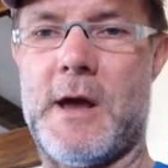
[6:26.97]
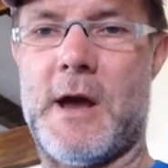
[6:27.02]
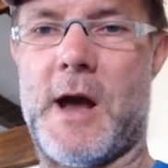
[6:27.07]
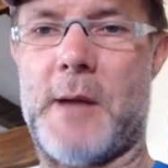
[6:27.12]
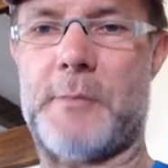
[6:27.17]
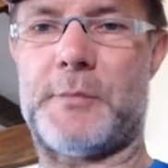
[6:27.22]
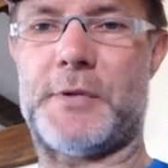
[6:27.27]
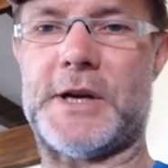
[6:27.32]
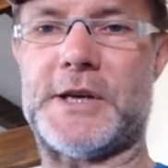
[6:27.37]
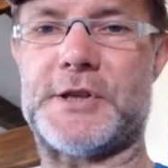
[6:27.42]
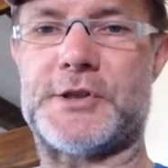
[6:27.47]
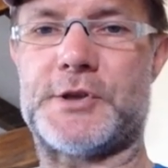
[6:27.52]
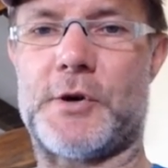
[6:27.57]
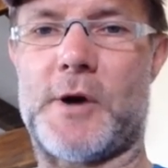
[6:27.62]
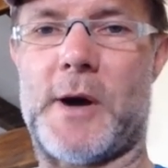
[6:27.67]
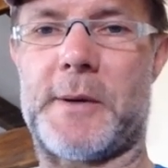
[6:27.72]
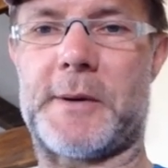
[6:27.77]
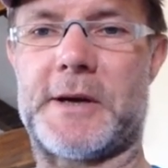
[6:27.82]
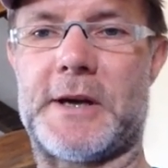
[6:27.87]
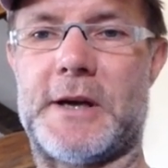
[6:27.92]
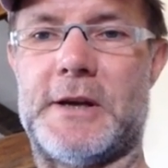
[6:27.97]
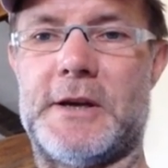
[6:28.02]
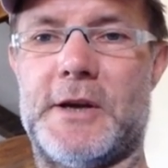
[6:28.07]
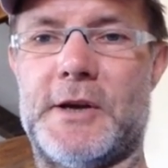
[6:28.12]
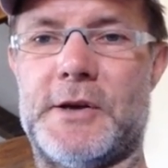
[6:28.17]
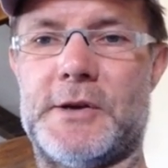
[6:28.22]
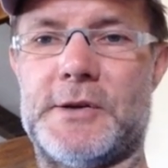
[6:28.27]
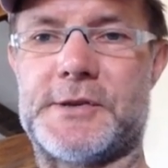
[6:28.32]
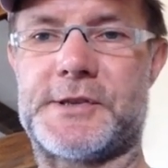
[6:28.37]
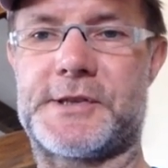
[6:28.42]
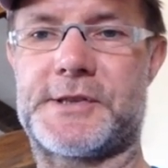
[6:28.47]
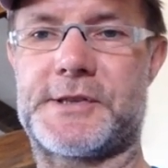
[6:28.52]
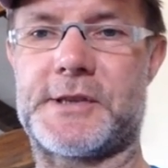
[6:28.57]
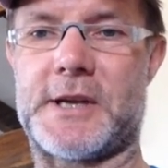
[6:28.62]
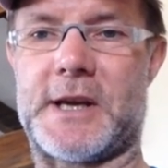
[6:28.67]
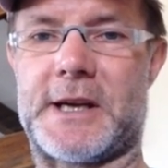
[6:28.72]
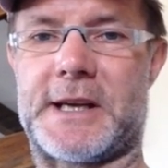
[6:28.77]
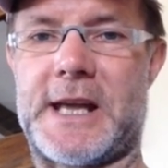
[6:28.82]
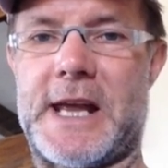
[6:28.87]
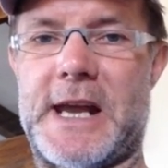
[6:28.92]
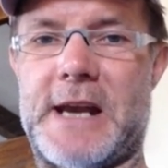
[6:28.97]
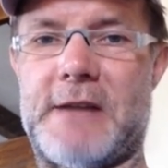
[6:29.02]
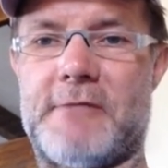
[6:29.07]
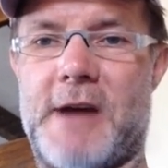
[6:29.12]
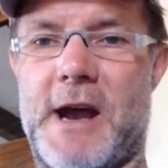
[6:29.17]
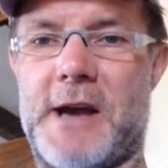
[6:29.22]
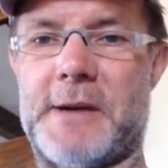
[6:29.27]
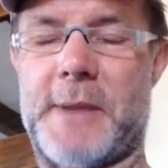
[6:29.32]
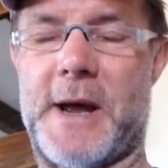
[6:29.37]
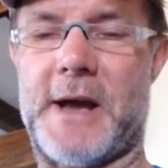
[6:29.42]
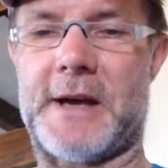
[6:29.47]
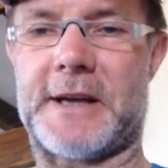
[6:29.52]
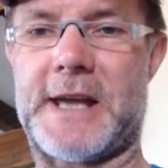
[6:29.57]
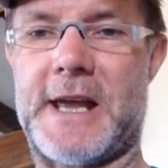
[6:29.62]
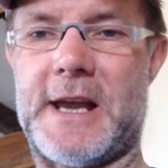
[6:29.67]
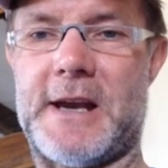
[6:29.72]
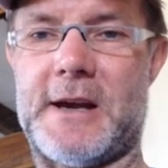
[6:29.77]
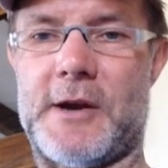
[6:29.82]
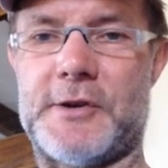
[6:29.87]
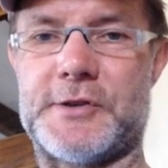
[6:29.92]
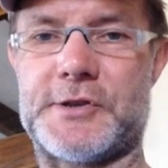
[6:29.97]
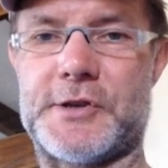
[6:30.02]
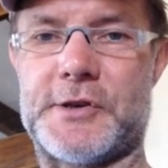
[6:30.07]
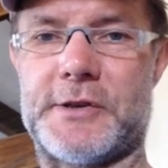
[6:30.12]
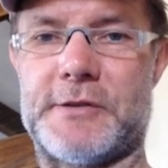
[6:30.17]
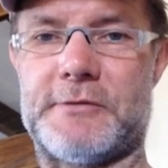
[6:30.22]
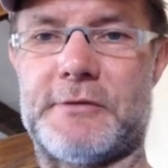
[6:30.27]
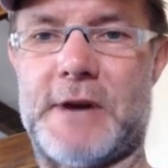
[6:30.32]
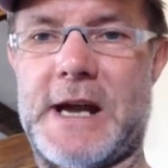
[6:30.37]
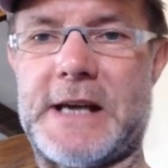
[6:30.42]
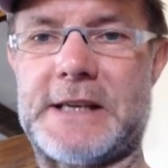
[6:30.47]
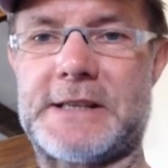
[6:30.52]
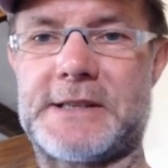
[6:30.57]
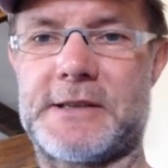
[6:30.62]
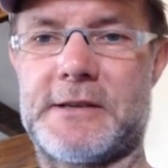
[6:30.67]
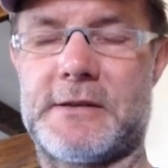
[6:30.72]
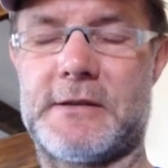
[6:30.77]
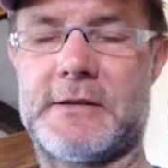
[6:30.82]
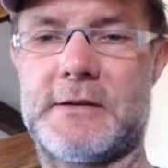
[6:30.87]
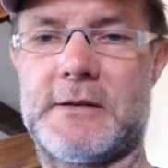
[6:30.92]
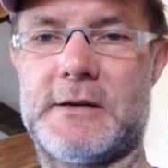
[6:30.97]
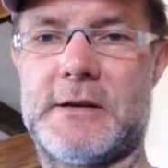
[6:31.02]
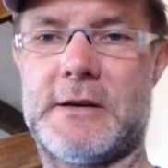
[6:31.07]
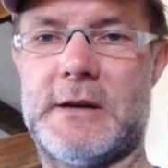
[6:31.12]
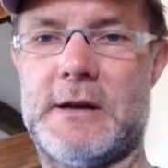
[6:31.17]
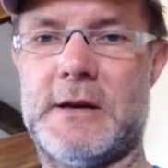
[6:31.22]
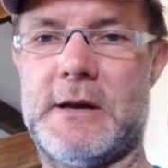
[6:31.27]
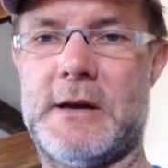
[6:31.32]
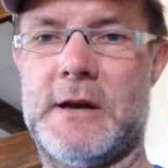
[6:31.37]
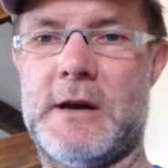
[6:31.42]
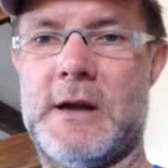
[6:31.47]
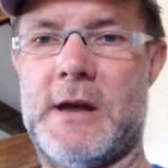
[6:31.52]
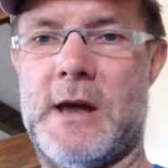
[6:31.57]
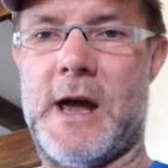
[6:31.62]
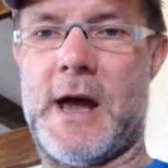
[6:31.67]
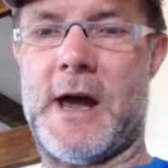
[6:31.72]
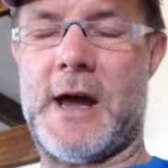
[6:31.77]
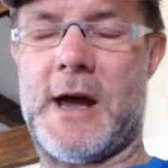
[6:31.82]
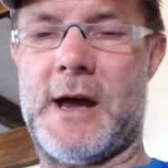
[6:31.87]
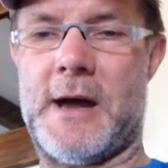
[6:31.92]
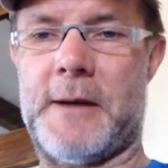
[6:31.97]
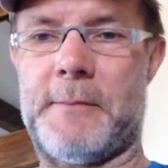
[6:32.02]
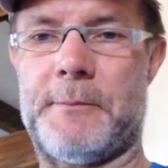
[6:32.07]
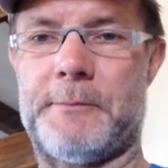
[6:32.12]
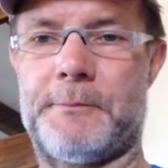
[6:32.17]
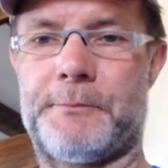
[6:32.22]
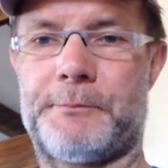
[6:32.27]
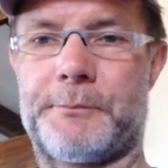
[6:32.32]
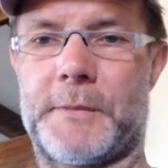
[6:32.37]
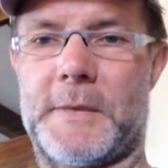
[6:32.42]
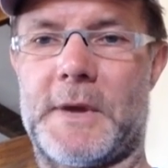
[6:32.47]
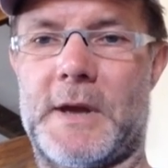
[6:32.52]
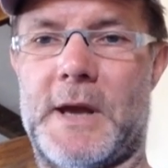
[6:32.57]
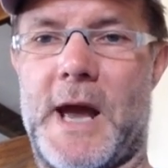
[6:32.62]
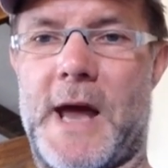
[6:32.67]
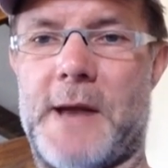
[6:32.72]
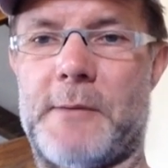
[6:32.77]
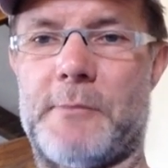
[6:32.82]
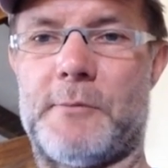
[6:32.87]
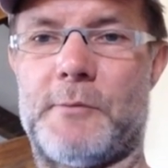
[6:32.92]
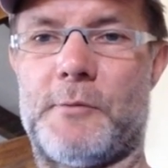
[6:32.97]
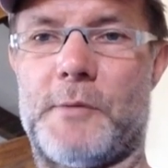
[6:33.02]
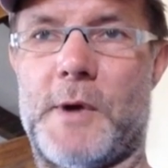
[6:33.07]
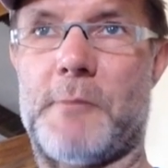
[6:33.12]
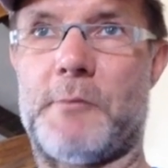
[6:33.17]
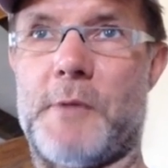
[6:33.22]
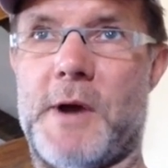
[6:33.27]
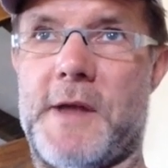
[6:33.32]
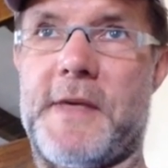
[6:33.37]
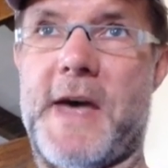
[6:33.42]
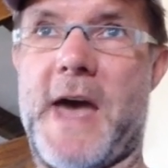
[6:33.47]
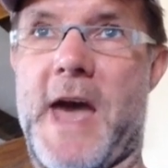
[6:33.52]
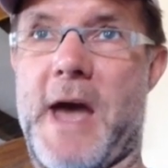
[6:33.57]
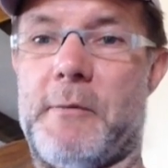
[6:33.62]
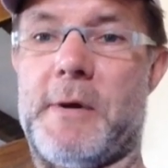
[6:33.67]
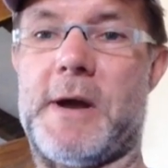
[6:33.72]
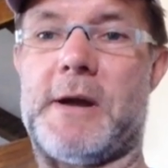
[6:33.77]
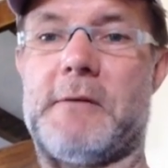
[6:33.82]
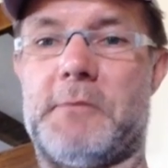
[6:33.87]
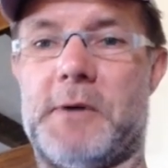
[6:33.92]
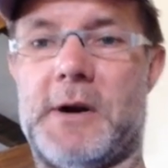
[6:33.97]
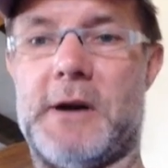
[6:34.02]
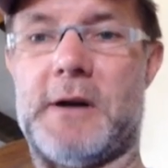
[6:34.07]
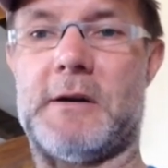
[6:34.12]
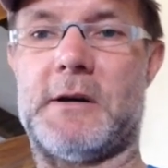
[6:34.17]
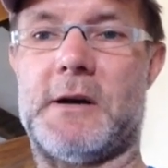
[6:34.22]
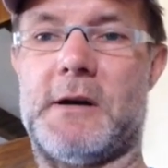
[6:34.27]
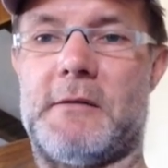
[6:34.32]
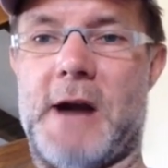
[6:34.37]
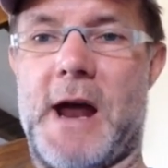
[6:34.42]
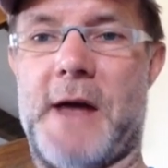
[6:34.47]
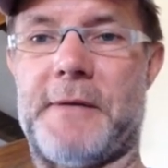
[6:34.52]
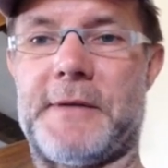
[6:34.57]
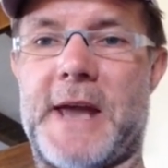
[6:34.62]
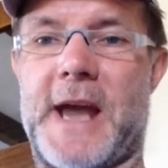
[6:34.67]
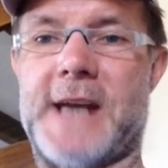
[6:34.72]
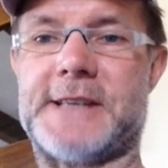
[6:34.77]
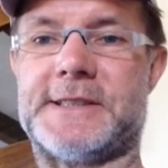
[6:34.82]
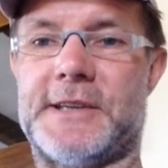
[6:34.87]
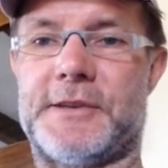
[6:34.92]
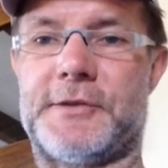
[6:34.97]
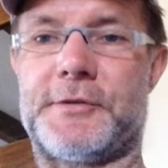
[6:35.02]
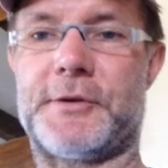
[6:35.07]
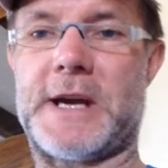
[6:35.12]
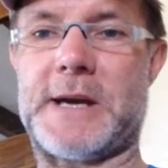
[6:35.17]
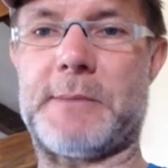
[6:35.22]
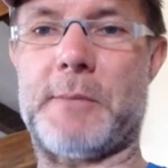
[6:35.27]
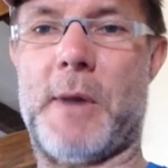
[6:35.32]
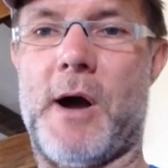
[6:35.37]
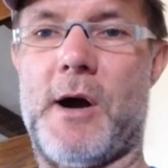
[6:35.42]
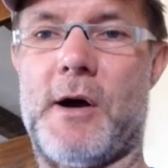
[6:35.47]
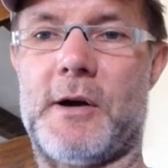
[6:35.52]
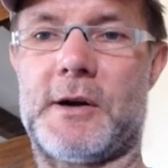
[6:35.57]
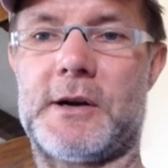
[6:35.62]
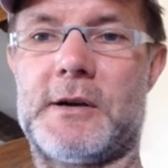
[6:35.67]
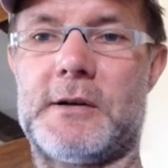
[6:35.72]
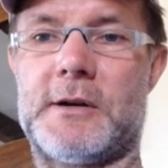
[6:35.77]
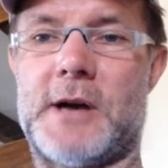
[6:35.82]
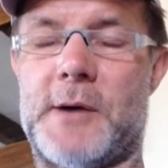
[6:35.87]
I'm pretty sure I'm going to lose around about a kilo during the race. And when we're there, we're around the 83 mark.